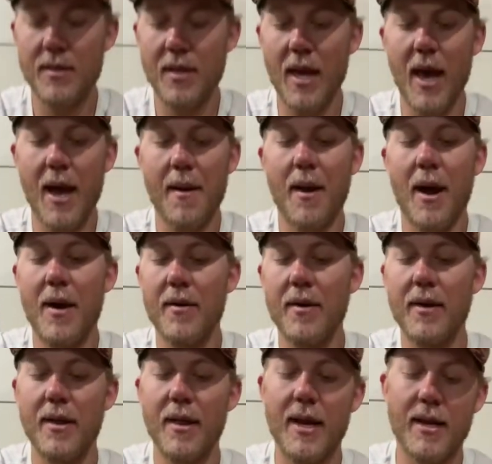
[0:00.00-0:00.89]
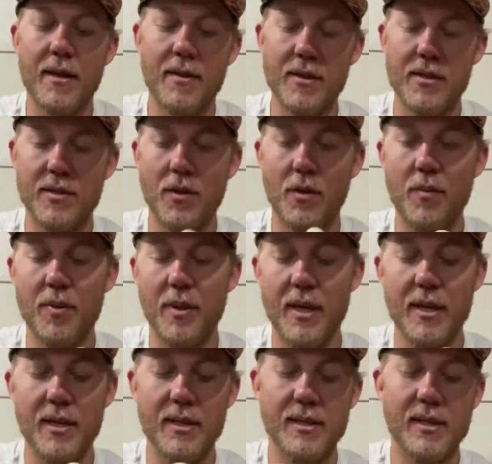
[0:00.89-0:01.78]
yeah, I really like the
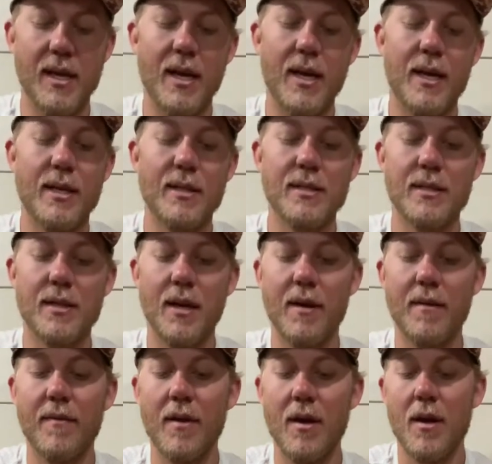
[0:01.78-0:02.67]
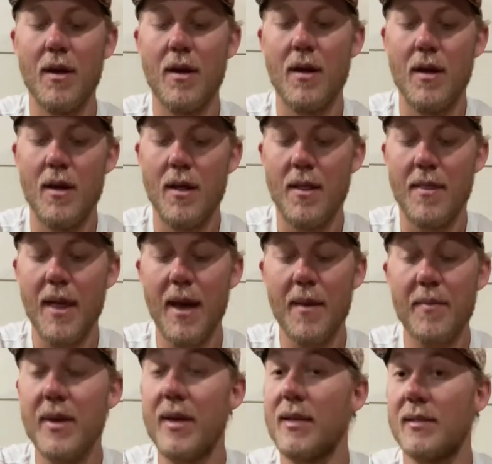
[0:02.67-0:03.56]
Soleplate design and stuff.
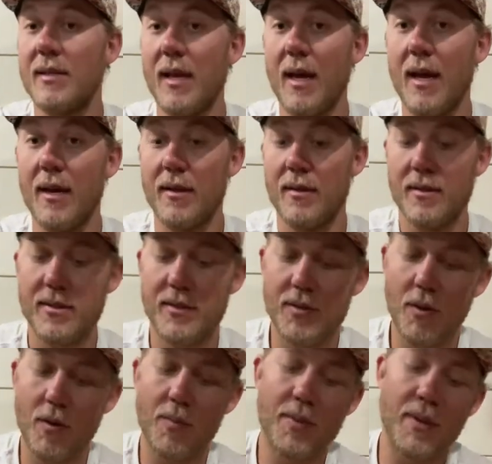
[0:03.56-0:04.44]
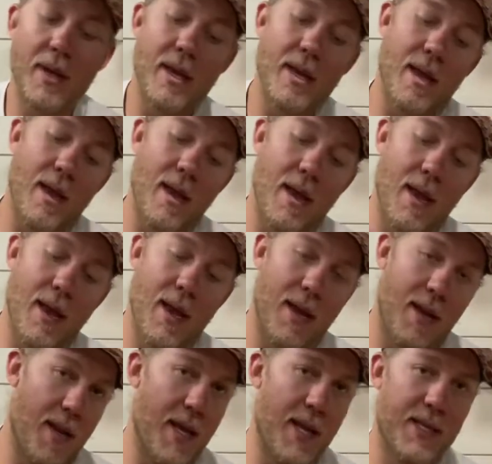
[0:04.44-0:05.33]
That being said, Soleplate
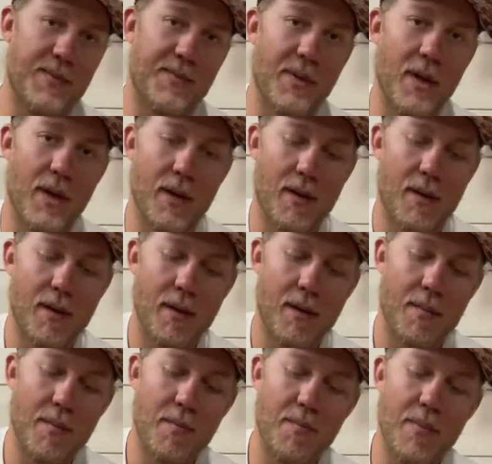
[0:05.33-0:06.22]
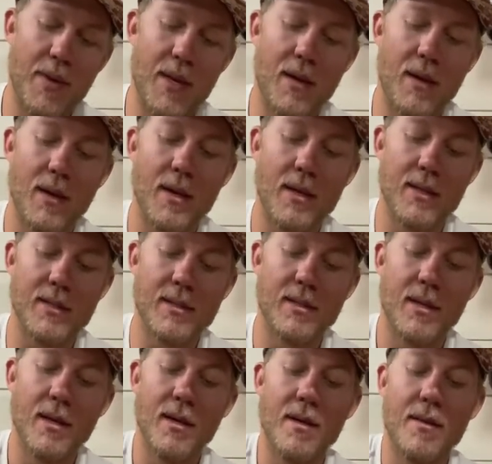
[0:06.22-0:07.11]
and H block,
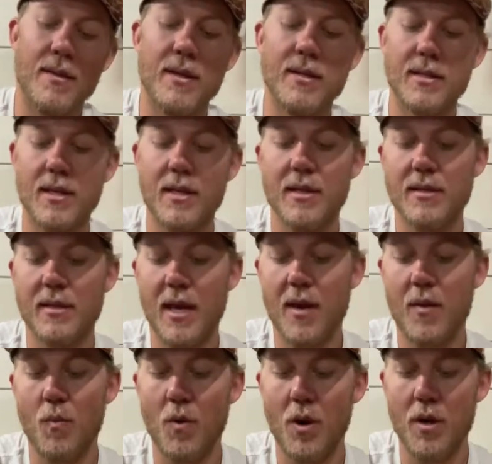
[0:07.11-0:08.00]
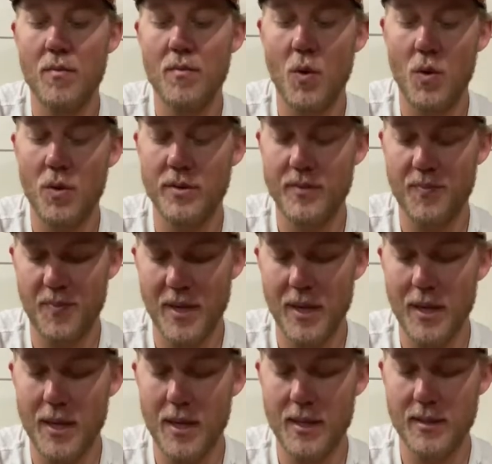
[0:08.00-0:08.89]
because this is a one mold
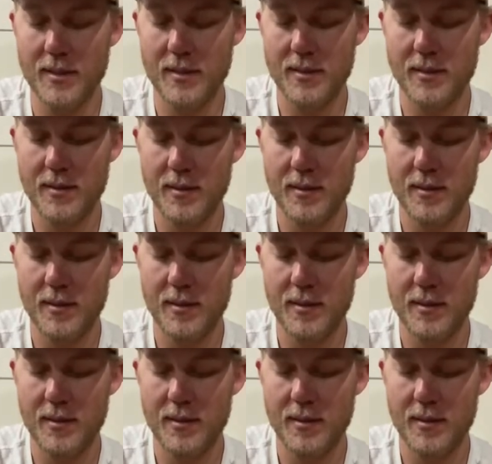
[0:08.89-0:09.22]
piece,